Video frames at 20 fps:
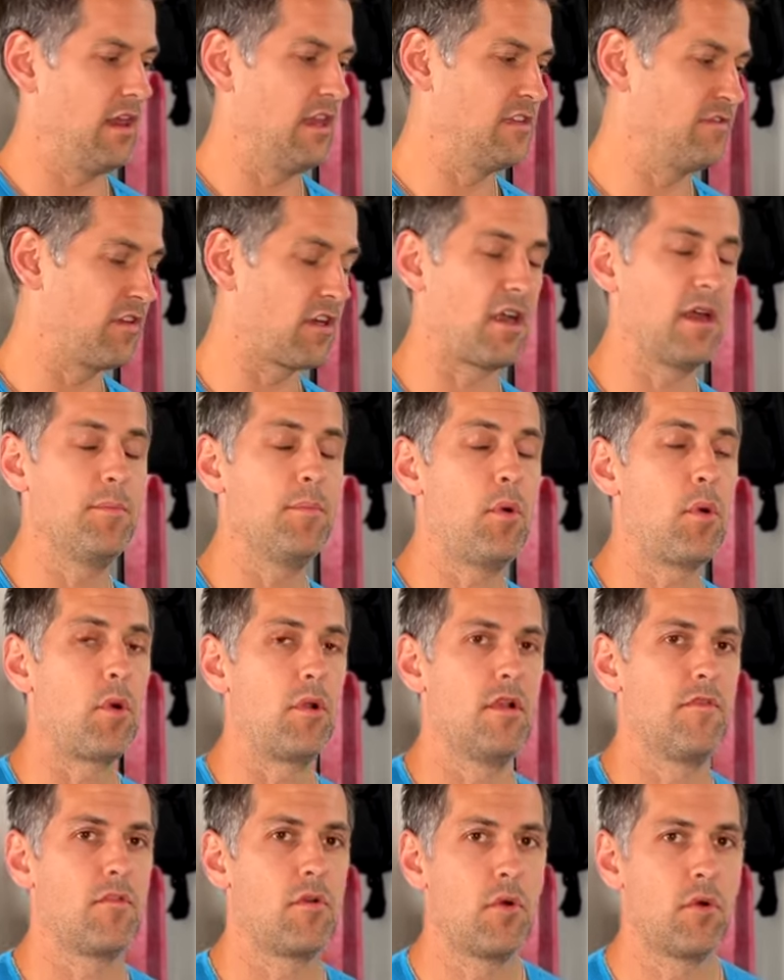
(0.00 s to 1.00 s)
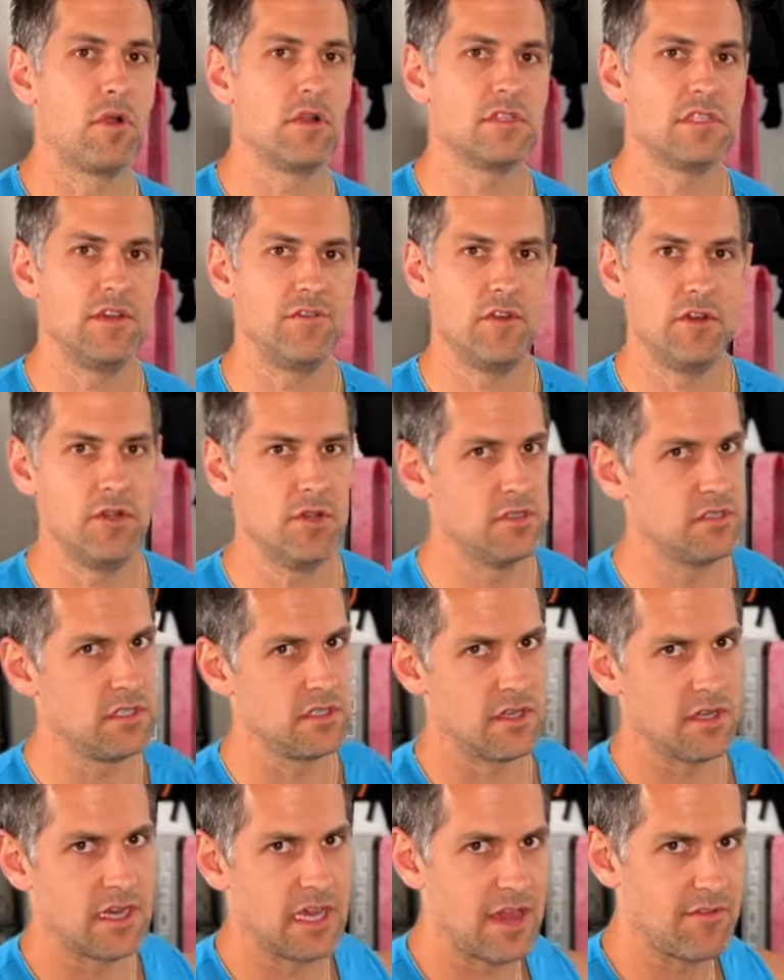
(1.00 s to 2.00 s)
it's very important, of course, if you're
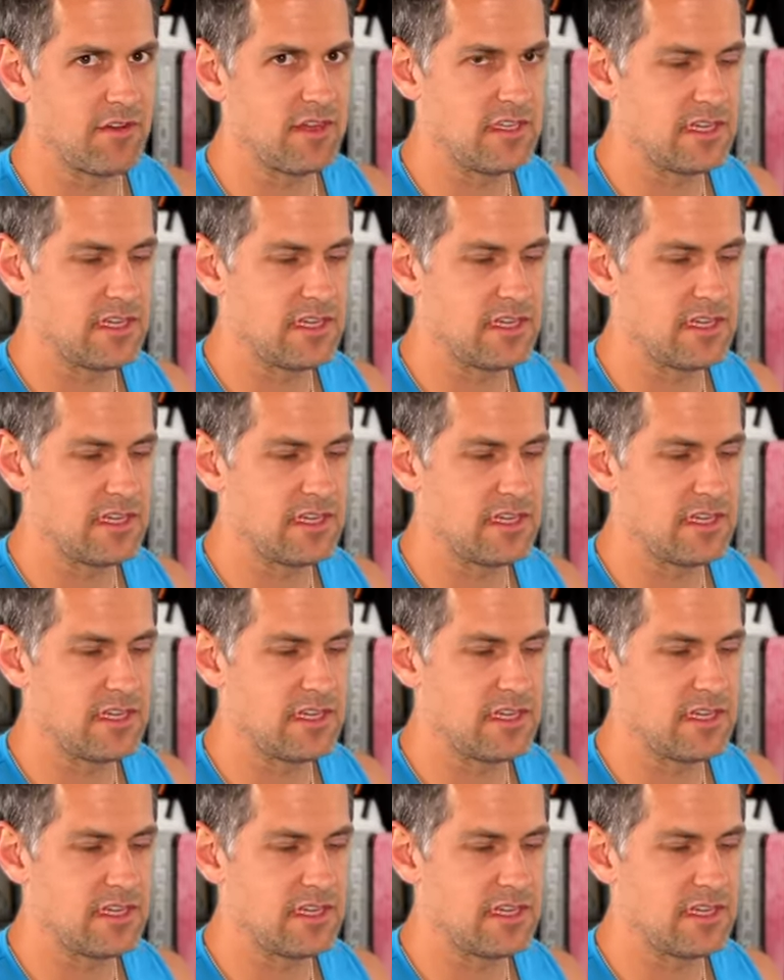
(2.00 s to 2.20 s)
using like heavy